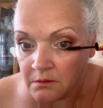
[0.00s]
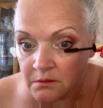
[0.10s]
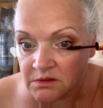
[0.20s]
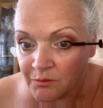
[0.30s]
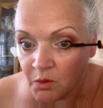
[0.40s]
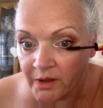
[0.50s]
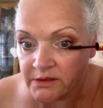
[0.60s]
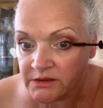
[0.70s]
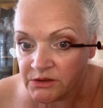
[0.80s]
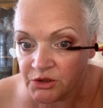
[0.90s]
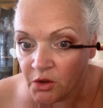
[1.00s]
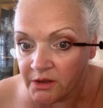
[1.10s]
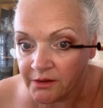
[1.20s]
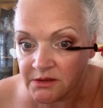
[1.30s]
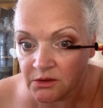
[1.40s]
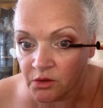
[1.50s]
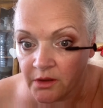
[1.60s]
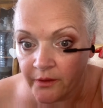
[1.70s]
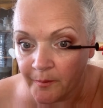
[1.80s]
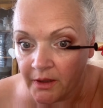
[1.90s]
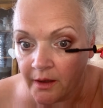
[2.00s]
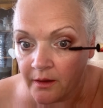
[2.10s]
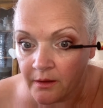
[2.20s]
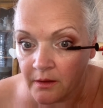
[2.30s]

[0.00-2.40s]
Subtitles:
So I'm quite enjoying this look at the minute.